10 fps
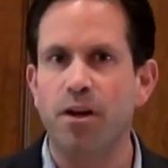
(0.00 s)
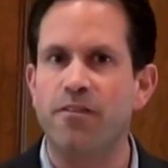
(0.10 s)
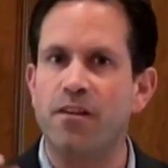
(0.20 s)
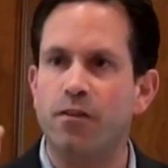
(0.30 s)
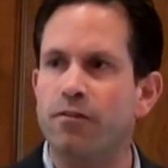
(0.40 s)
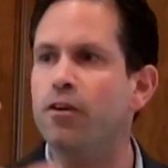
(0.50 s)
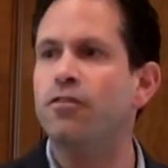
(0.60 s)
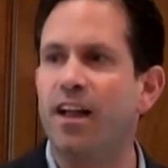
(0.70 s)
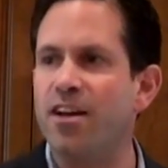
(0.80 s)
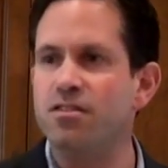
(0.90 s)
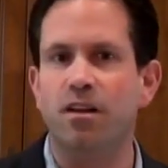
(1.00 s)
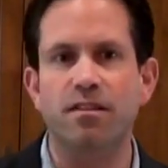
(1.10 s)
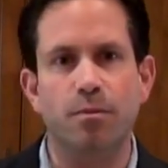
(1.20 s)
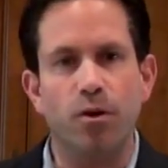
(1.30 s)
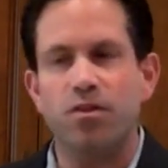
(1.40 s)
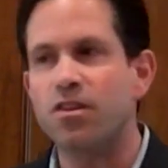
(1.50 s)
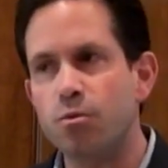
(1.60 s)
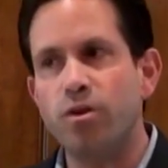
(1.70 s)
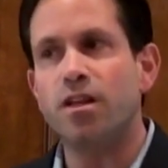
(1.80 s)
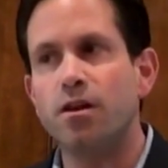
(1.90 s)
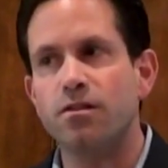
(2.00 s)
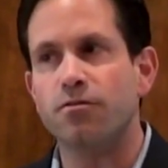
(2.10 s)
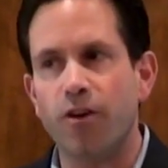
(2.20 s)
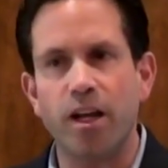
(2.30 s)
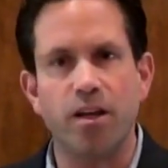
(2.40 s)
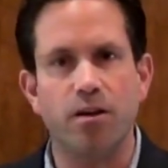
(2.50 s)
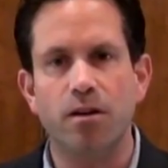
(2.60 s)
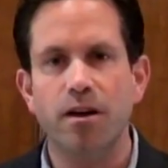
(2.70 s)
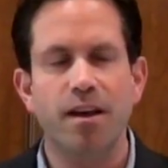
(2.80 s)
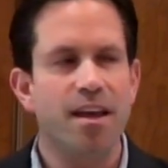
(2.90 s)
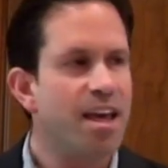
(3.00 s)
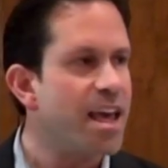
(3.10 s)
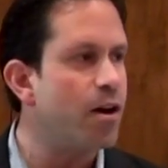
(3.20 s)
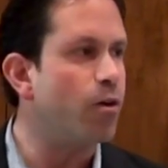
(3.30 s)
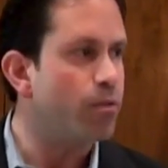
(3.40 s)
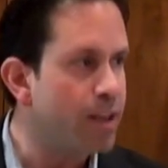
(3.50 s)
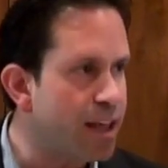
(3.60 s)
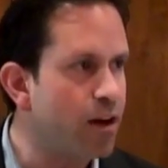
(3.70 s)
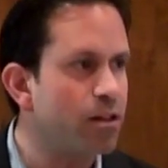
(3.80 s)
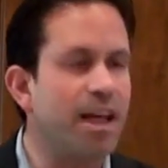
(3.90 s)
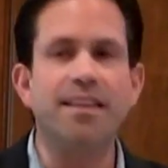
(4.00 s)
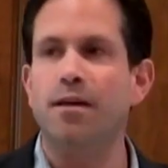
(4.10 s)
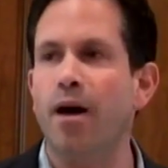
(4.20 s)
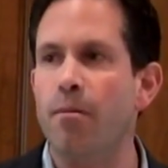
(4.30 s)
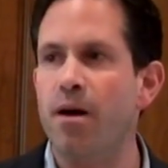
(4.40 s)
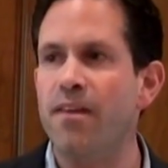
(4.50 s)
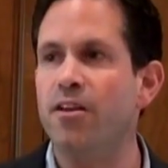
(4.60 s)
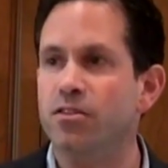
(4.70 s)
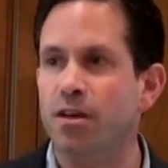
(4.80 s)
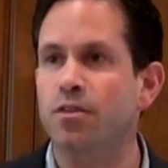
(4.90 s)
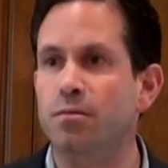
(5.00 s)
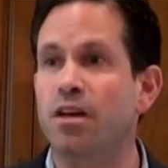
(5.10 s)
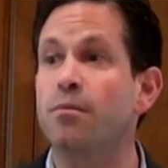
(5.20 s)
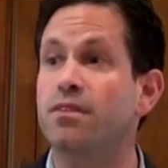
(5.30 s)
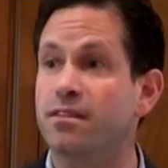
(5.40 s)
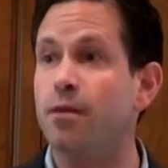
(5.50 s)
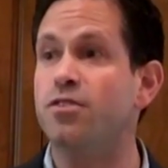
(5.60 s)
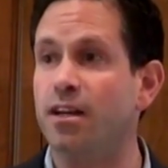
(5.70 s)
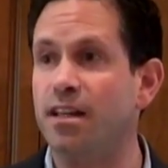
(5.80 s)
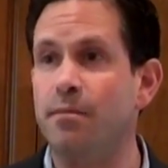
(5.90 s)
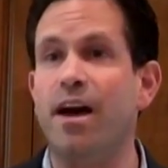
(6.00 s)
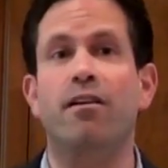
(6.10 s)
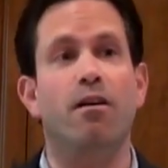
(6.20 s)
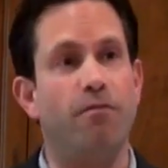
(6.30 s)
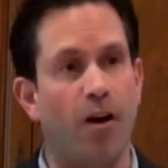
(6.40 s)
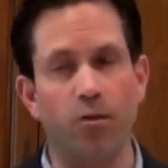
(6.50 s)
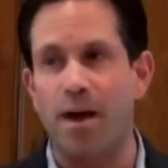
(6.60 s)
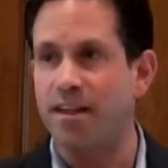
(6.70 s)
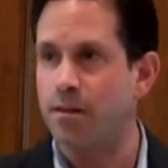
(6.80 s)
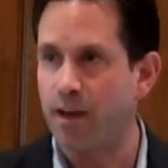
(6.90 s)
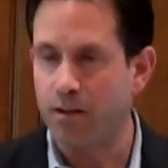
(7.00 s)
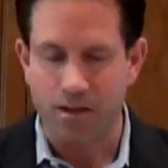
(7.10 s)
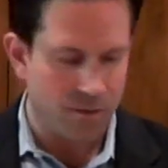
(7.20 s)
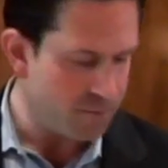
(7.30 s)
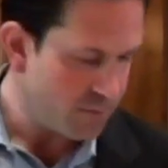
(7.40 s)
But if you have your fill flash, as long as the person is pretty close in front of you, it'll light them up, and then your subject becomes the subject, and the background falls back to the background.